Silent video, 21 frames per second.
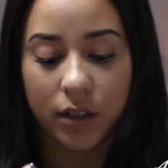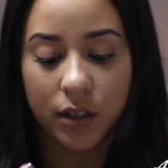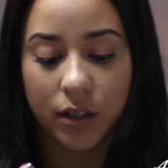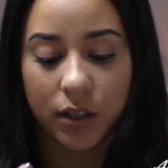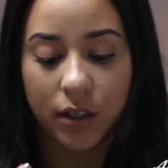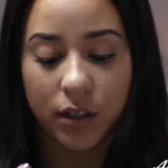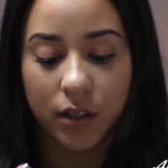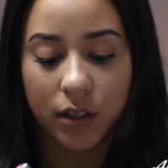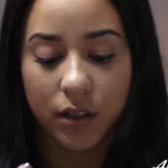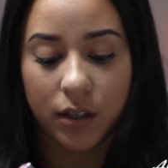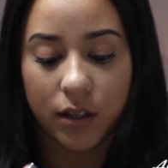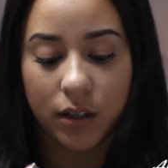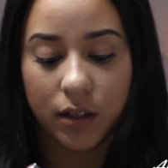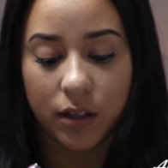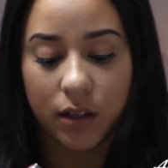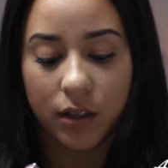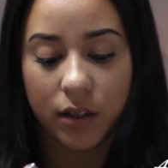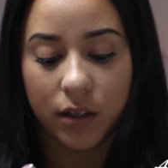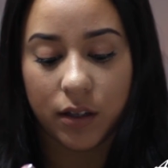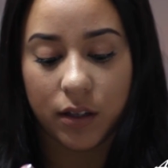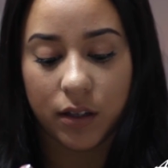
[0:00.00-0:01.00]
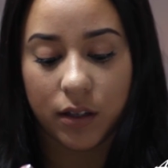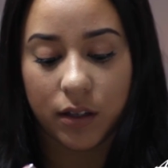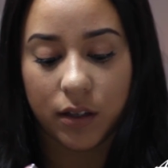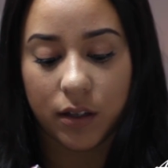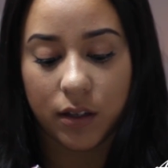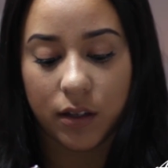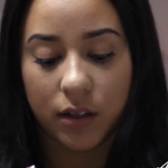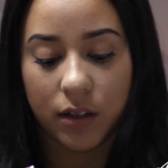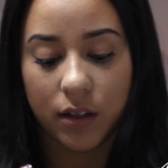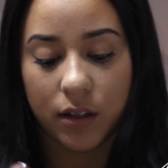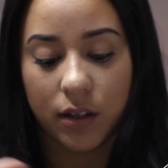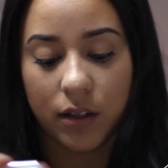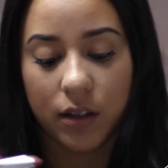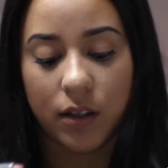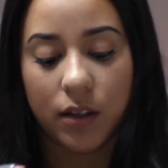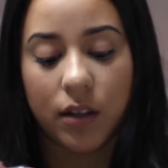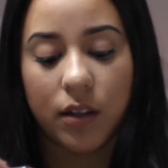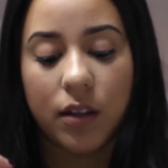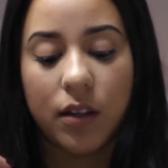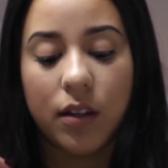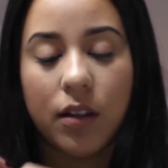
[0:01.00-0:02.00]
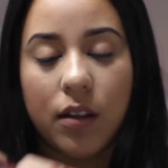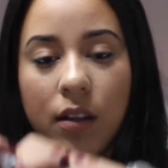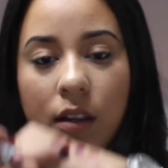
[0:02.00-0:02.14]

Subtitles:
[no speech]